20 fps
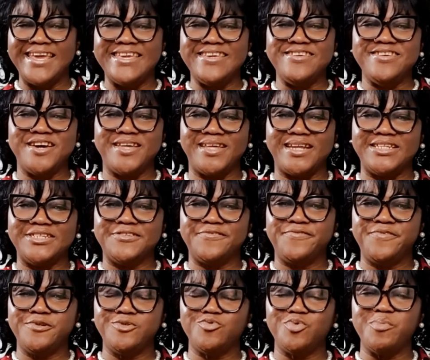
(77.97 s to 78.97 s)
a year that is
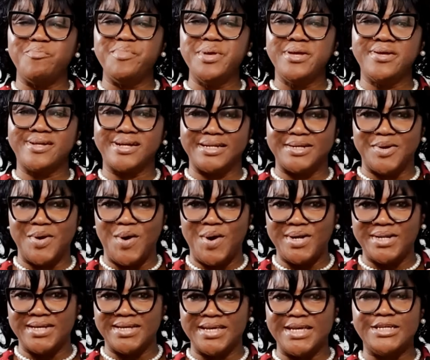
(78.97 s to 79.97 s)
filled with milk and
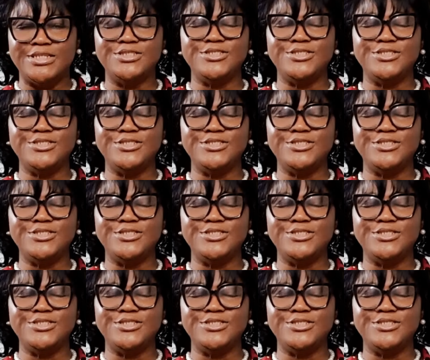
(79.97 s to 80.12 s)
honey